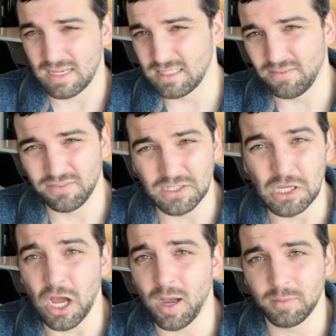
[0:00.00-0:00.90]
has a
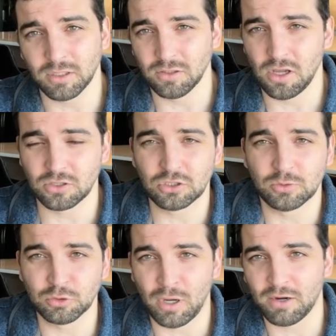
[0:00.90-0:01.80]
phenomenal
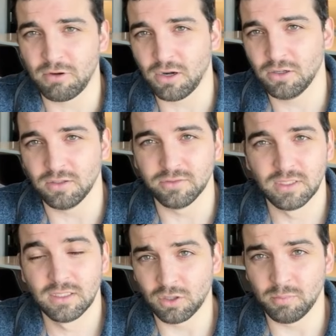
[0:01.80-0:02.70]
long-term track record of
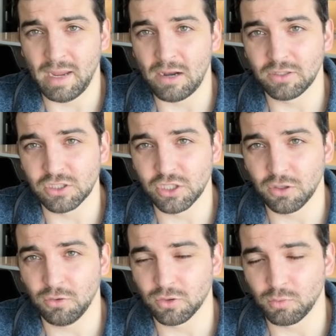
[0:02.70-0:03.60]
compounding
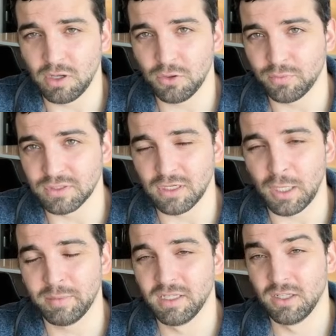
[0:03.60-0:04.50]
shareholder wealth over
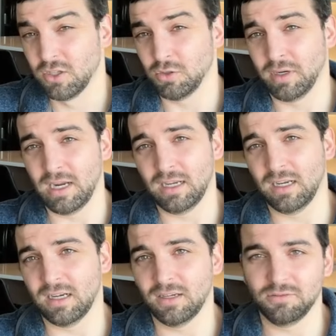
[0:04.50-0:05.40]
time. So again,
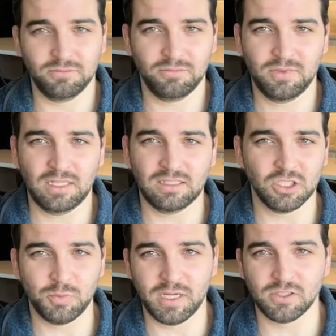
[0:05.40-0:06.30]
I don't think
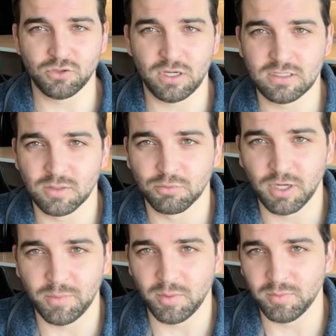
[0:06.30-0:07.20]
just because it trades at a
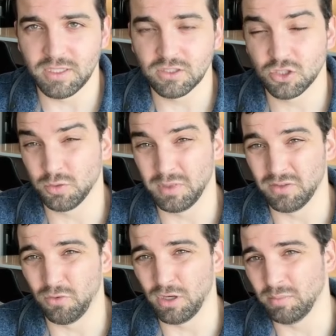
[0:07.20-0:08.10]
premium, it means it should
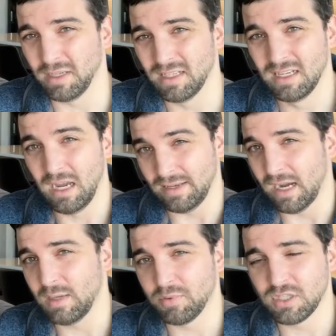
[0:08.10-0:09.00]
be avoided, but a
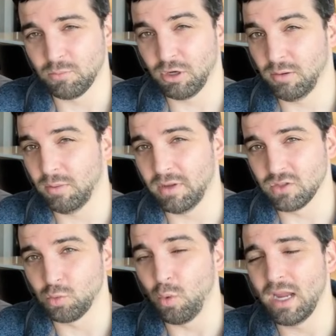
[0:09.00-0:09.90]
90% premium
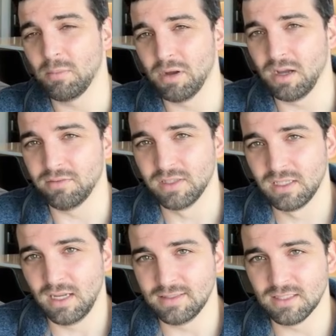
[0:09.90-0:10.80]
is way above
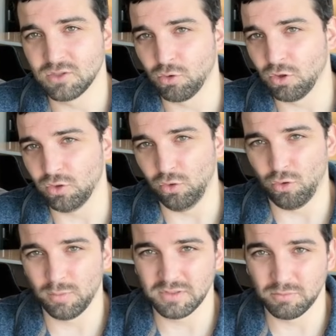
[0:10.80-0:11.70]
its historical
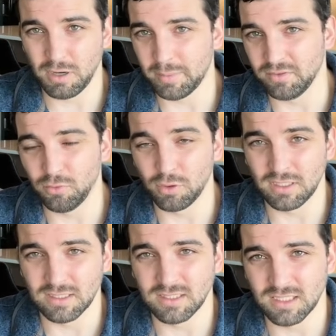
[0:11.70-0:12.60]
norms of probably
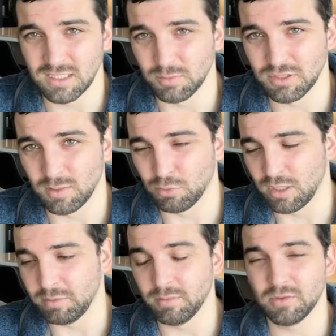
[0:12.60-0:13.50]
40 to 60%
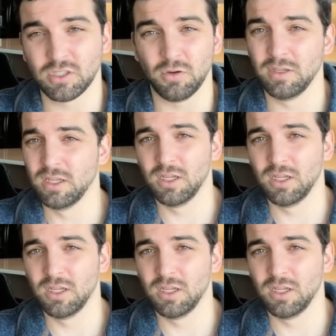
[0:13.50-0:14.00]
premium. And so